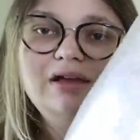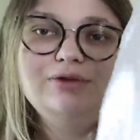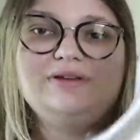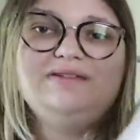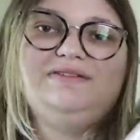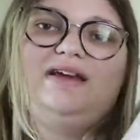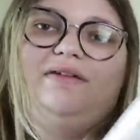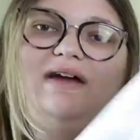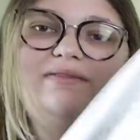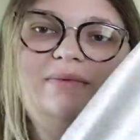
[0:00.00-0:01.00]
You can even
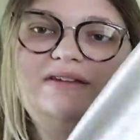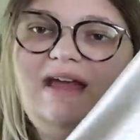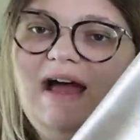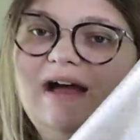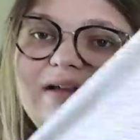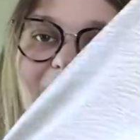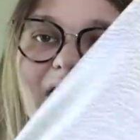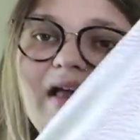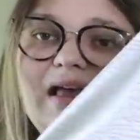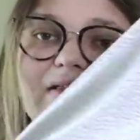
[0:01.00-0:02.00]
tell that from the tag.
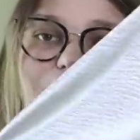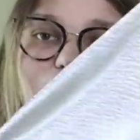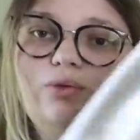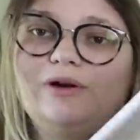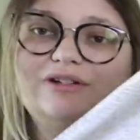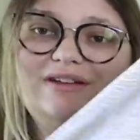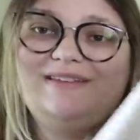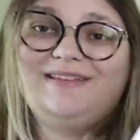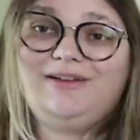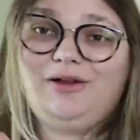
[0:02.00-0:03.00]
It's a gorgeous
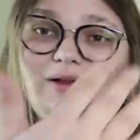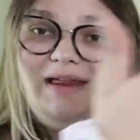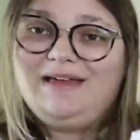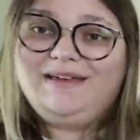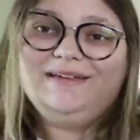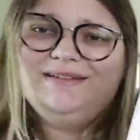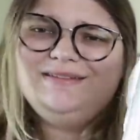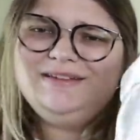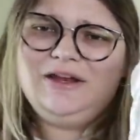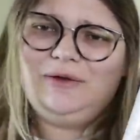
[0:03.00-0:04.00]
little like,
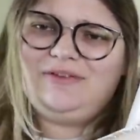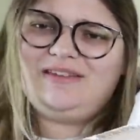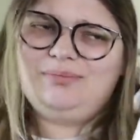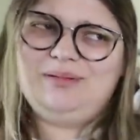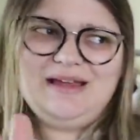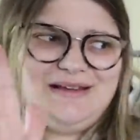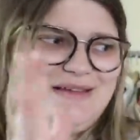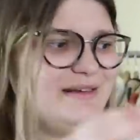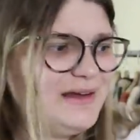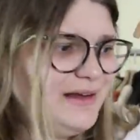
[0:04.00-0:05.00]
you know, split
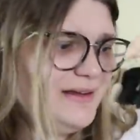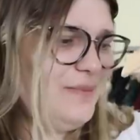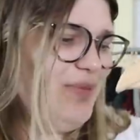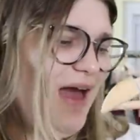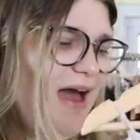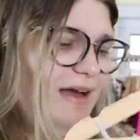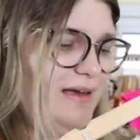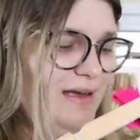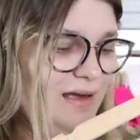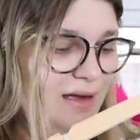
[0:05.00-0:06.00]
detail on the
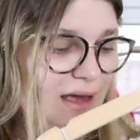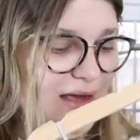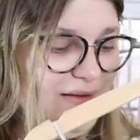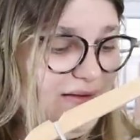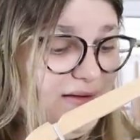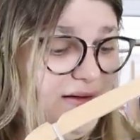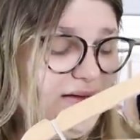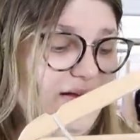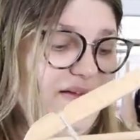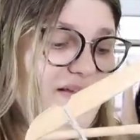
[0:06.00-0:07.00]
back. And this is in a
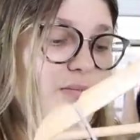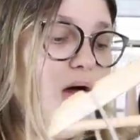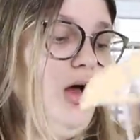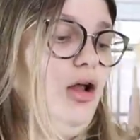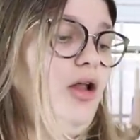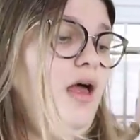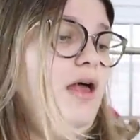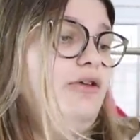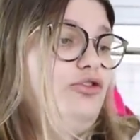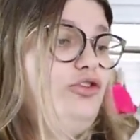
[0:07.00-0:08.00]
size small,
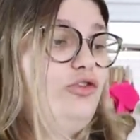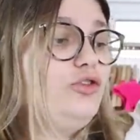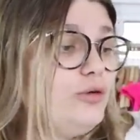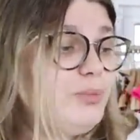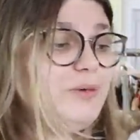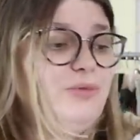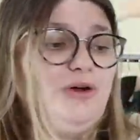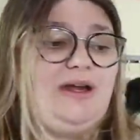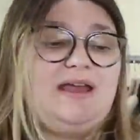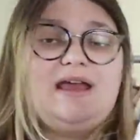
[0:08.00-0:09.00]
super
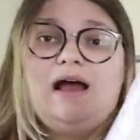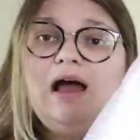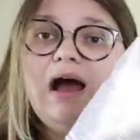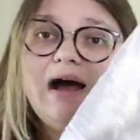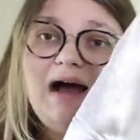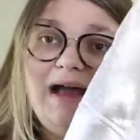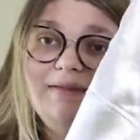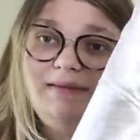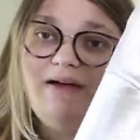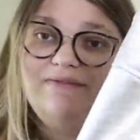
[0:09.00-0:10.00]
pretty. I
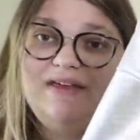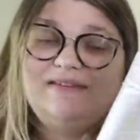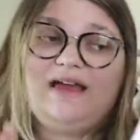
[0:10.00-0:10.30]
love this.